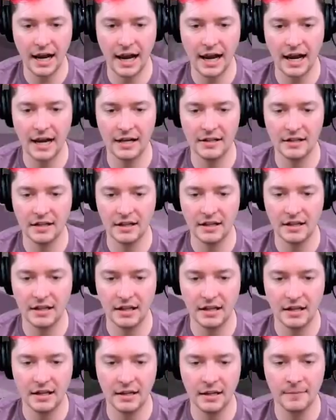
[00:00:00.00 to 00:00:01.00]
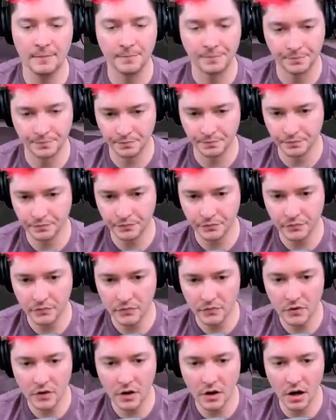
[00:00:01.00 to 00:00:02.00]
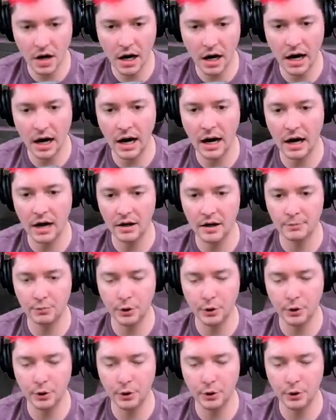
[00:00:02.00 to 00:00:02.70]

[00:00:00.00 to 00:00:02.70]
and the uh,